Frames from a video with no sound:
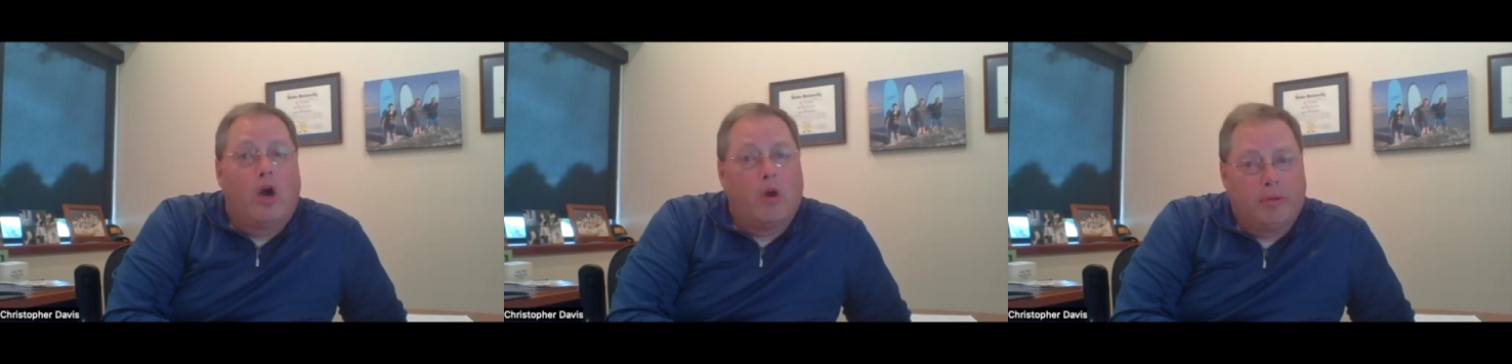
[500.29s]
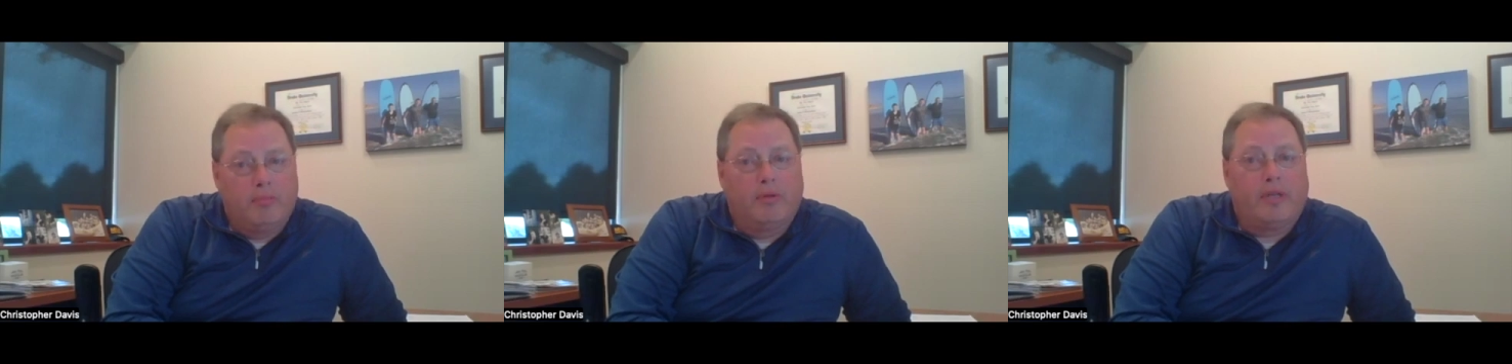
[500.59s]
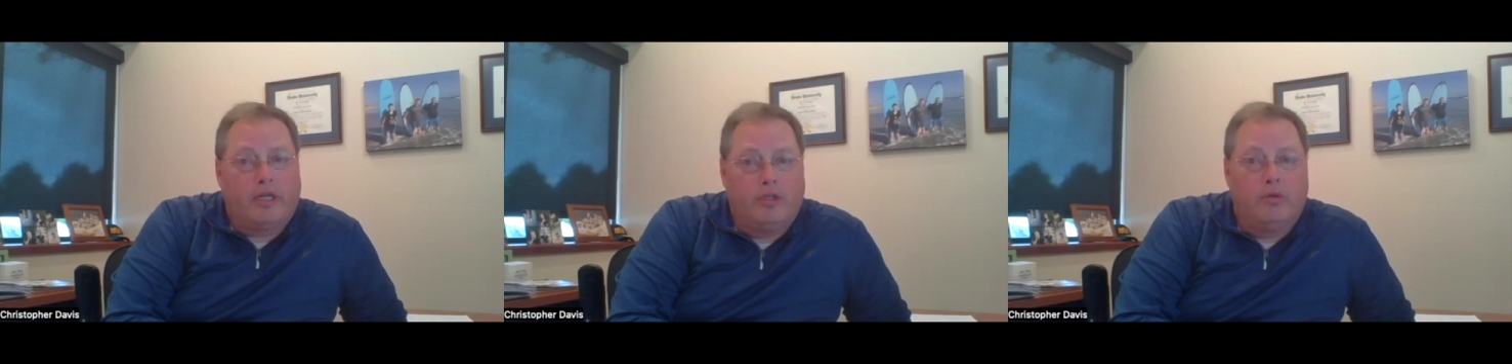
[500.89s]
are people
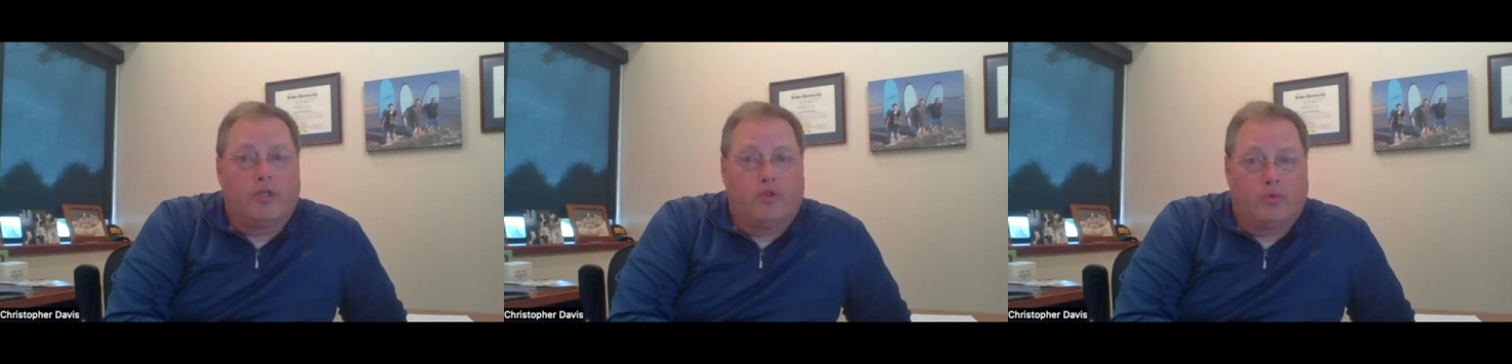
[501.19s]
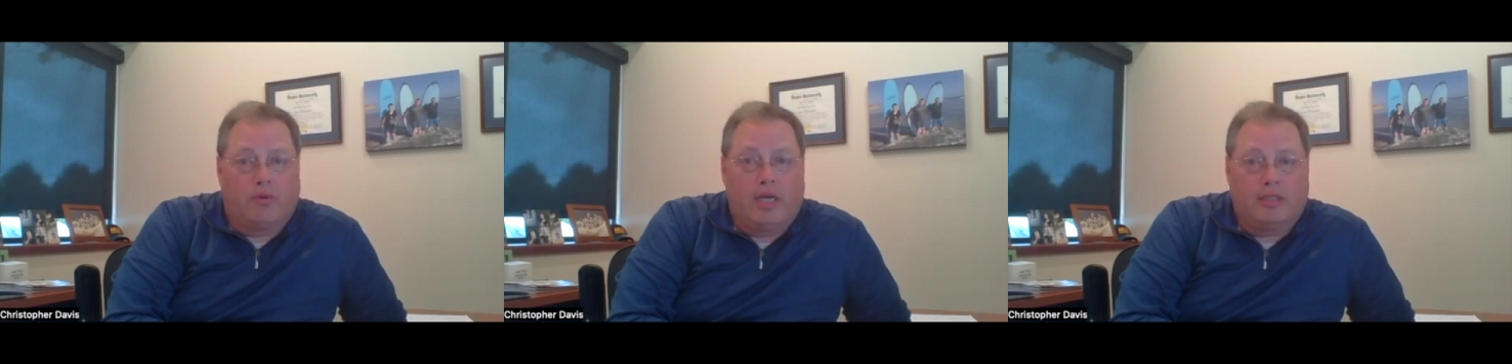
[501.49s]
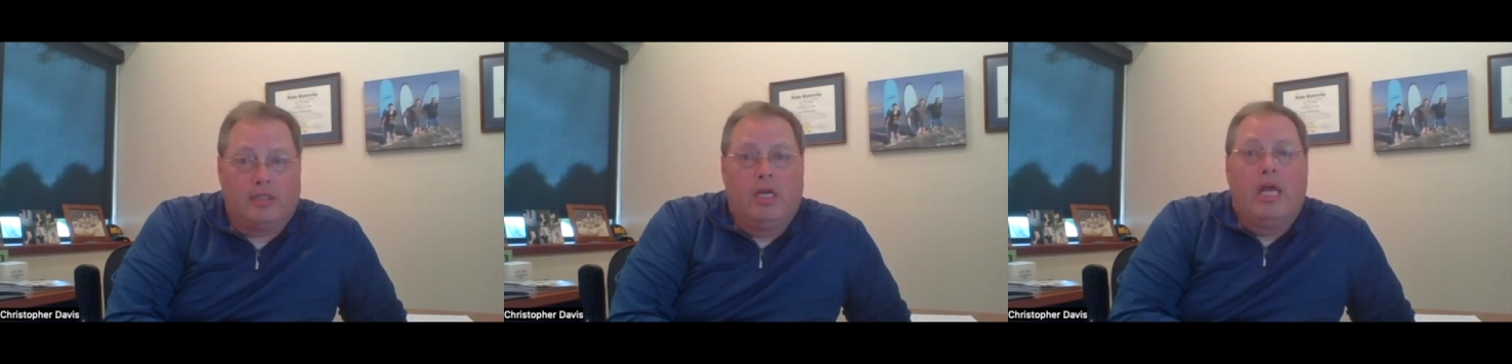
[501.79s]
that you can
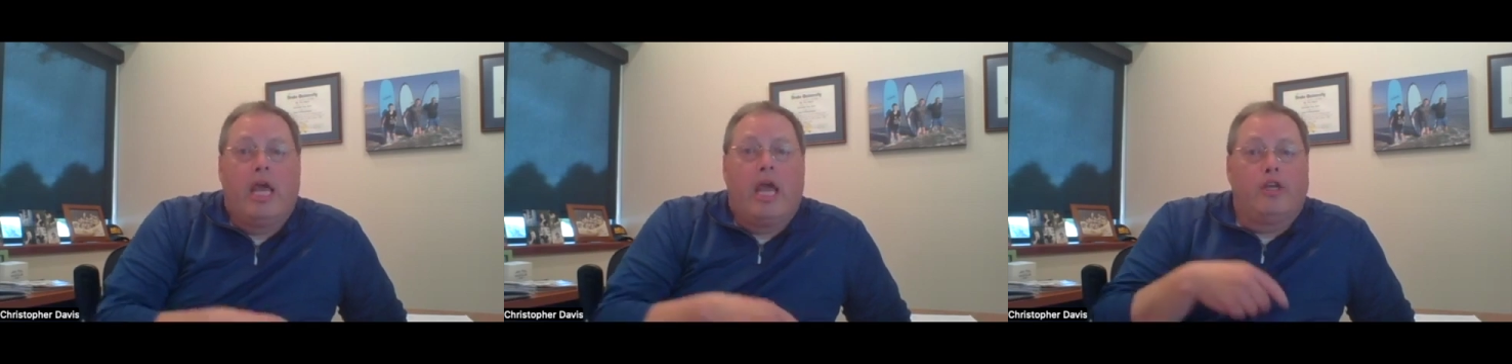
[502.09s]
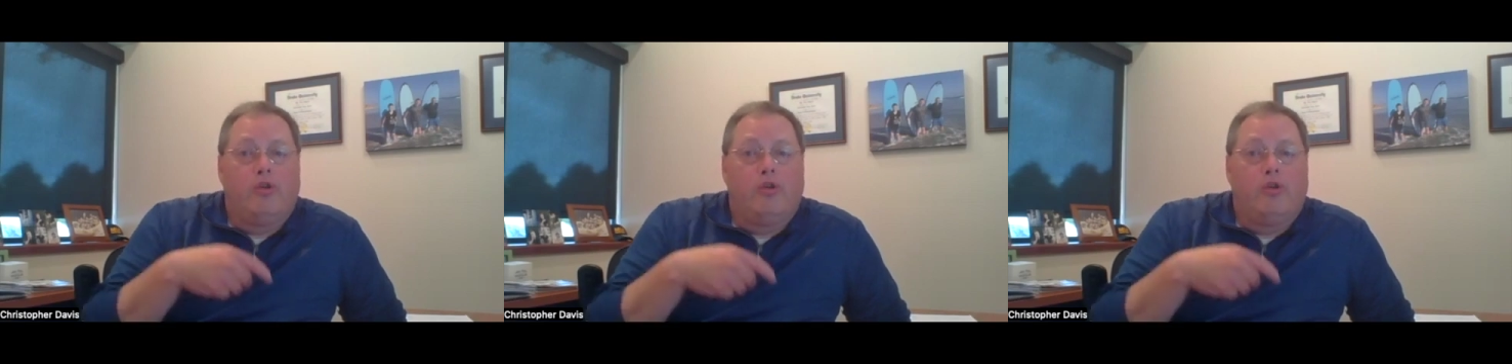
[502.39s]
trust, and